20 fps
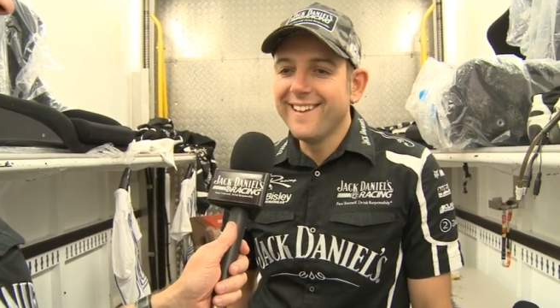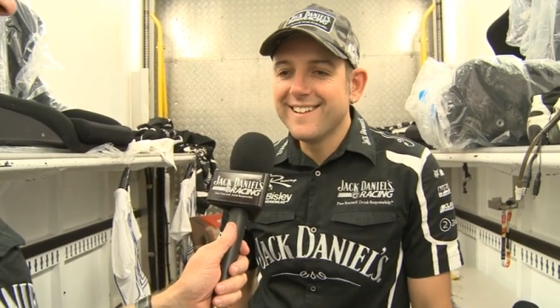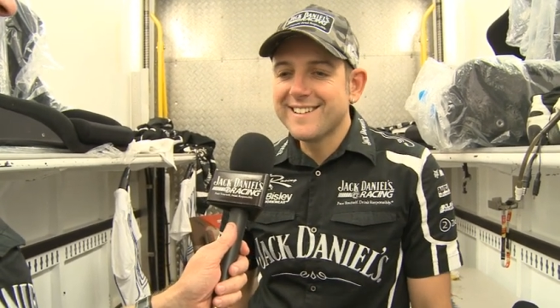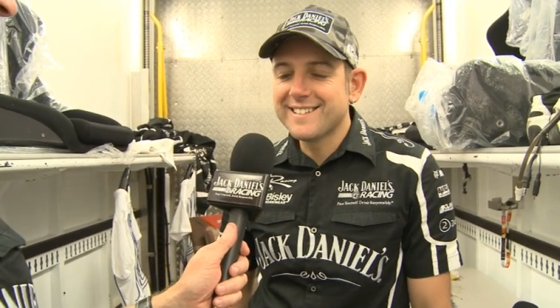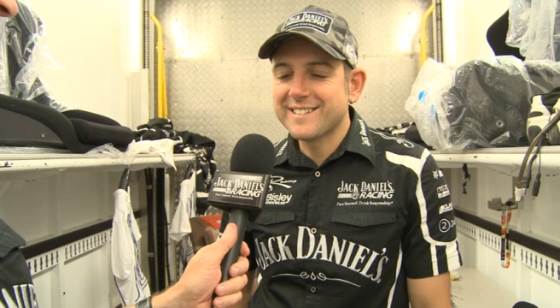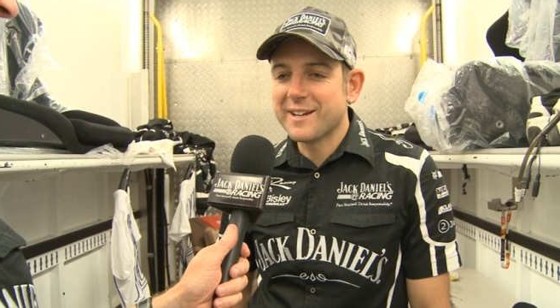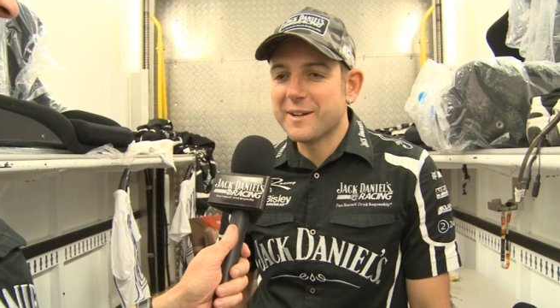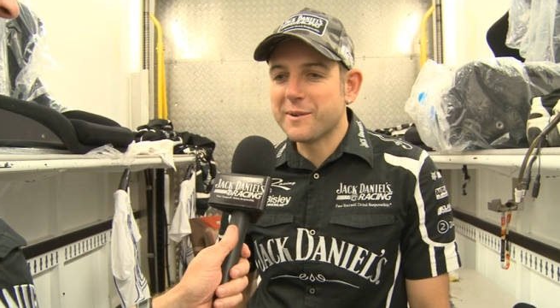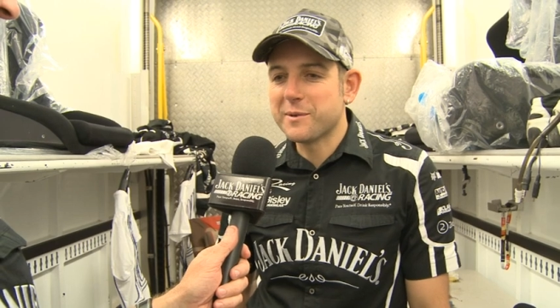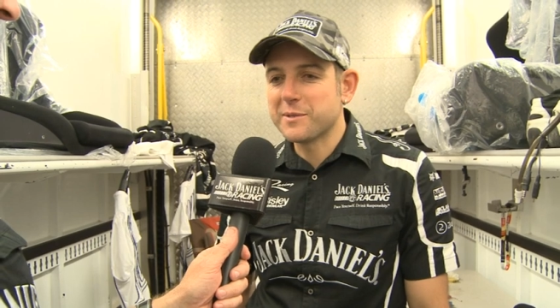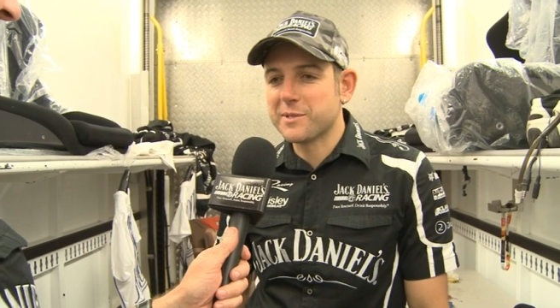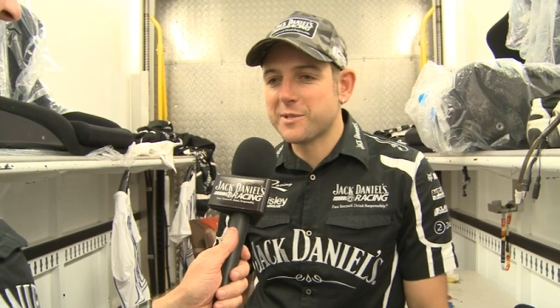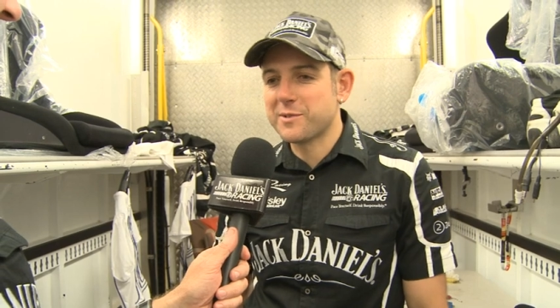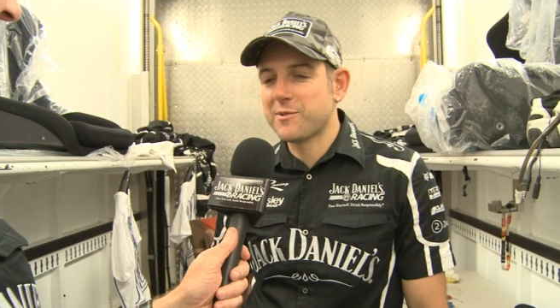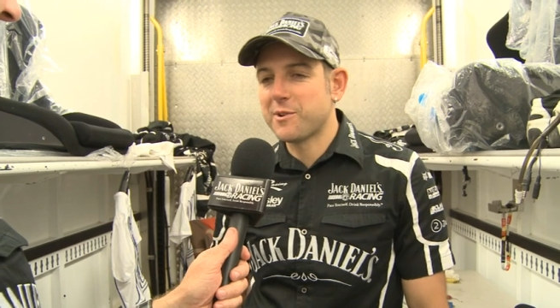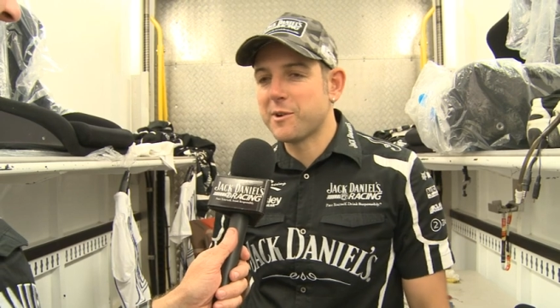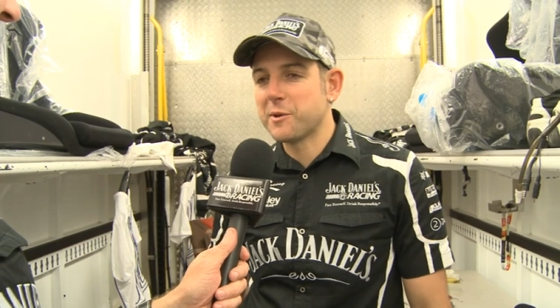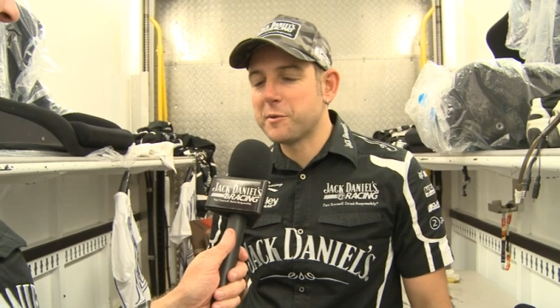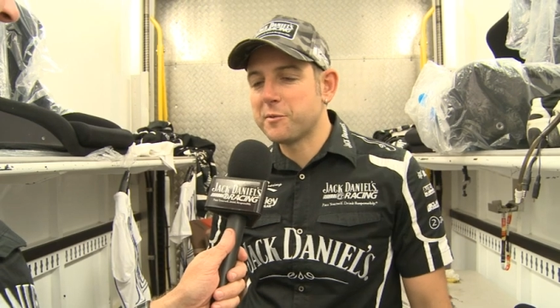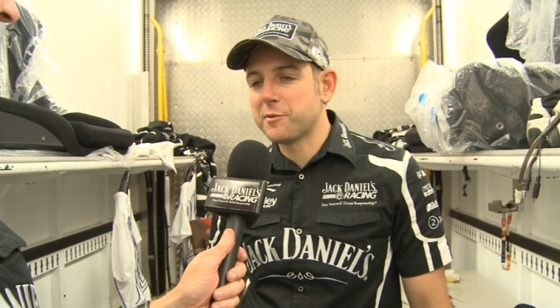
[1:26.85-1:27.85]
So it was a
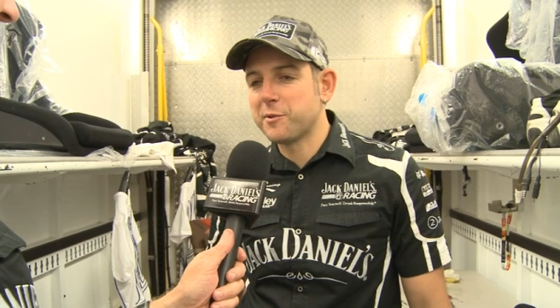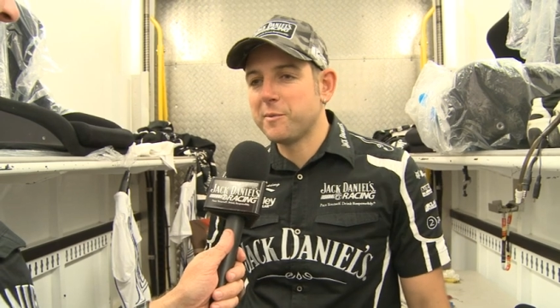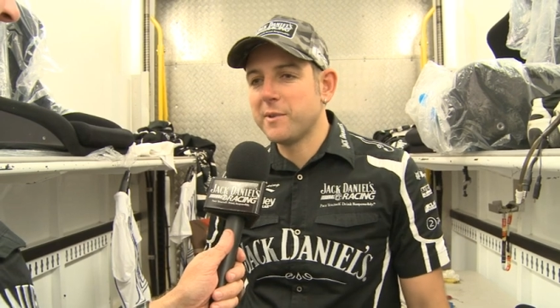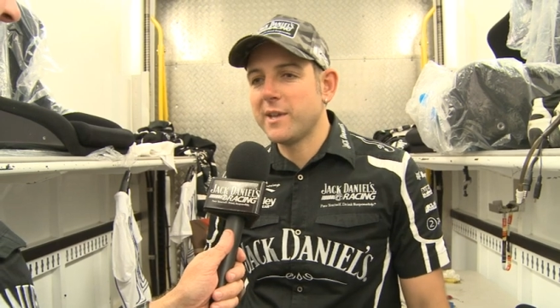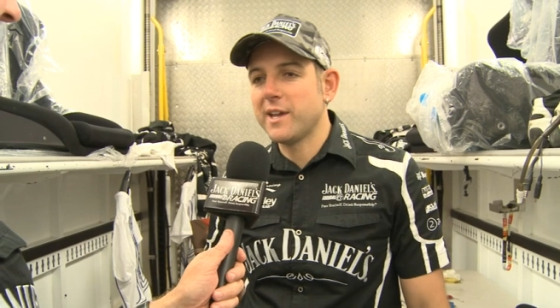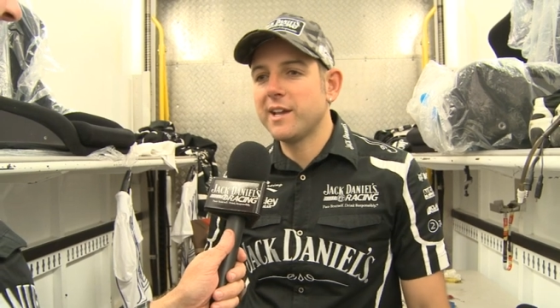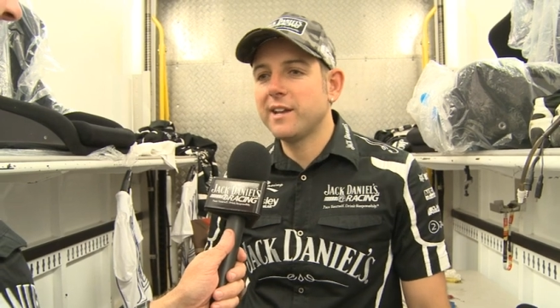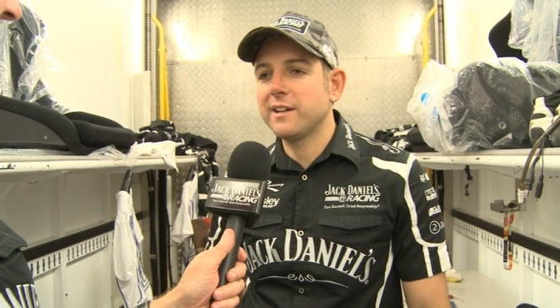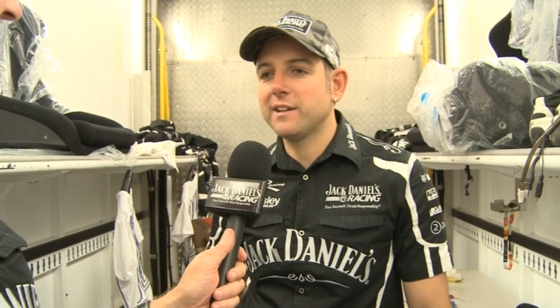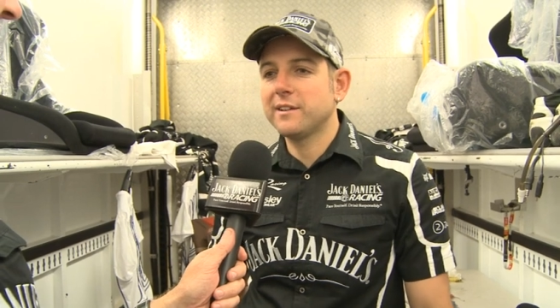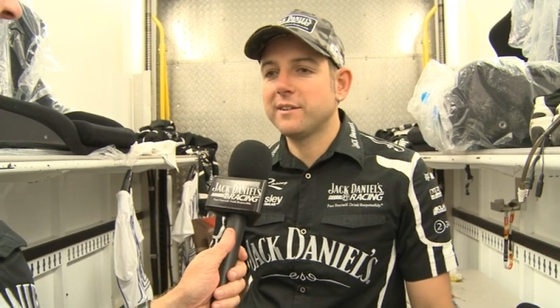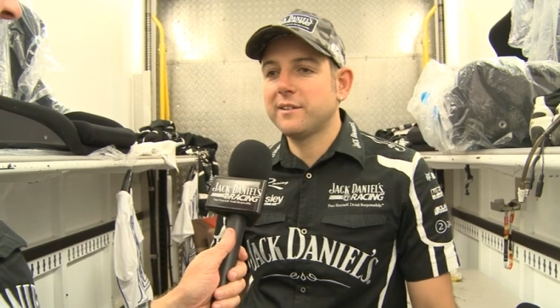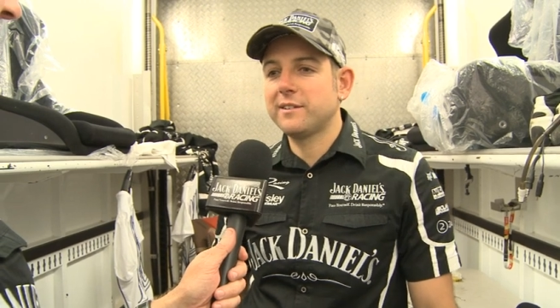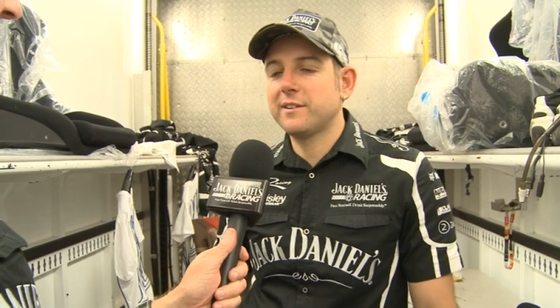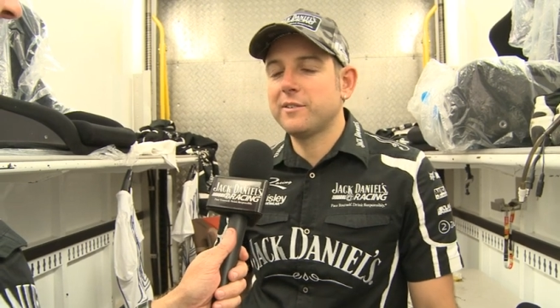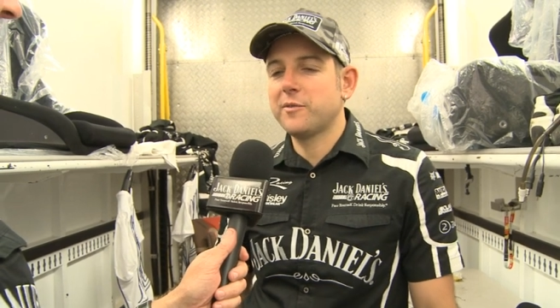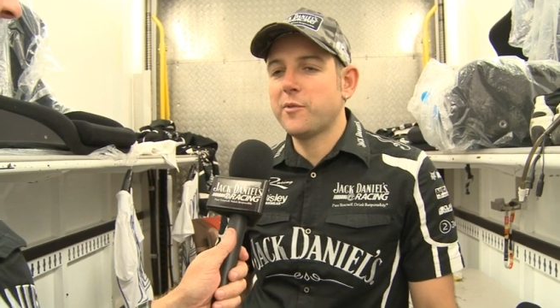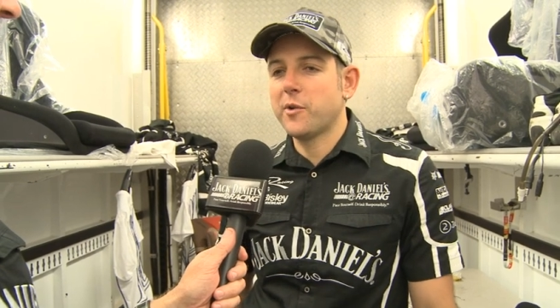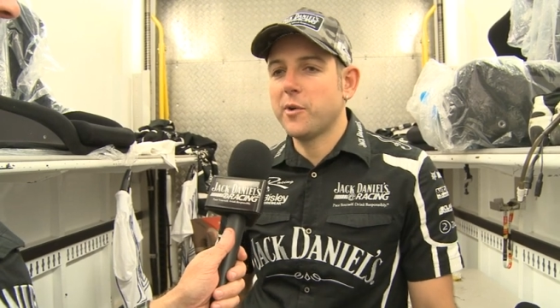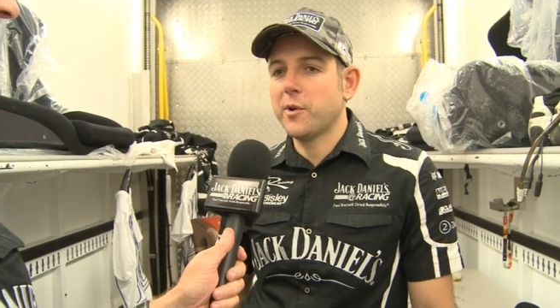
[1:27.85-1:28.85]
struggle from there
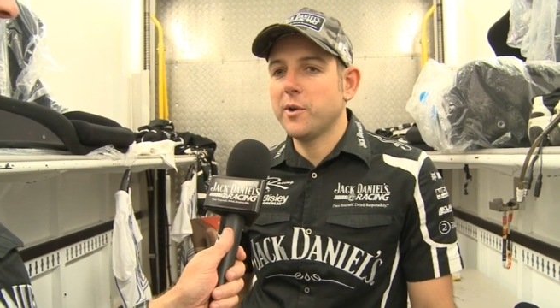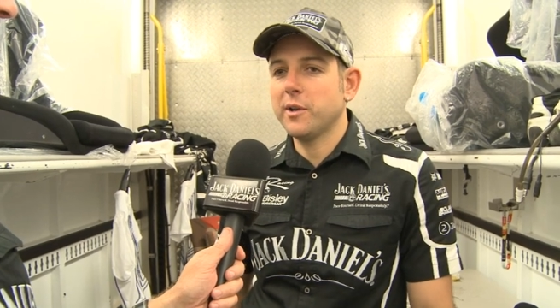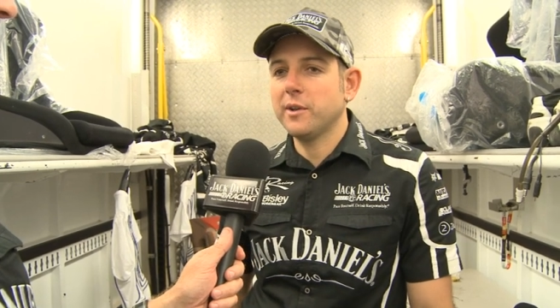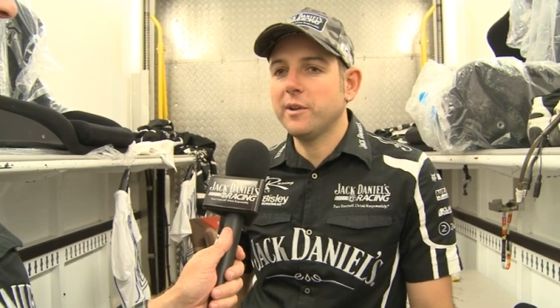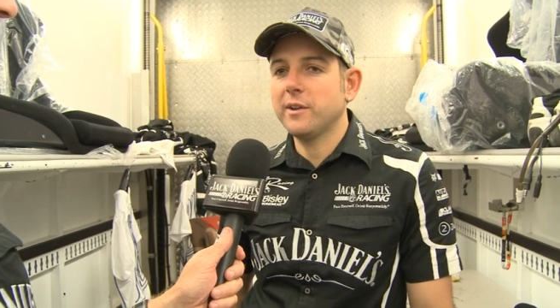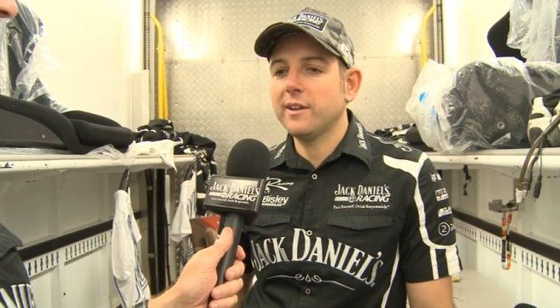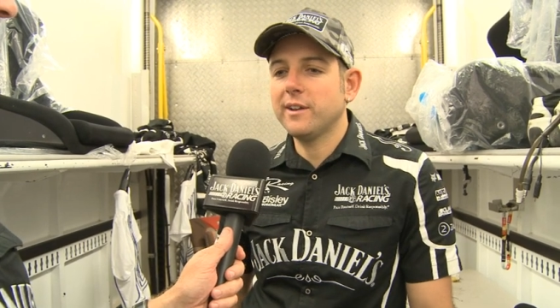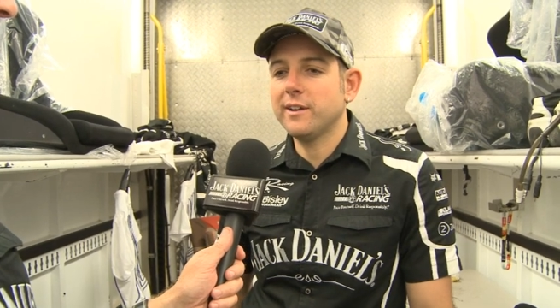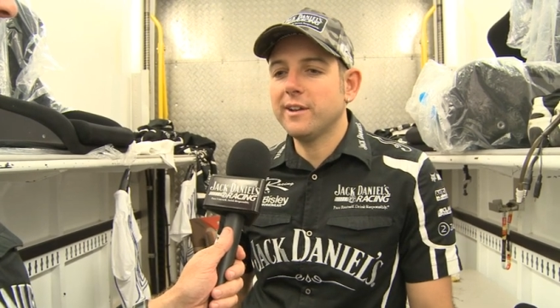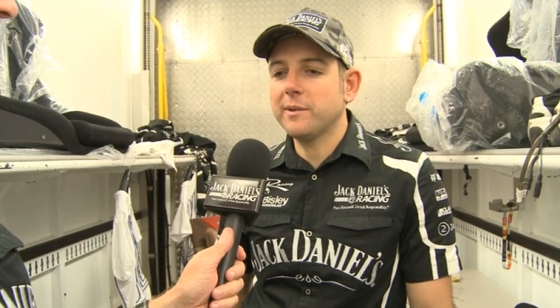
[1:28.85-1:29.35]
to try and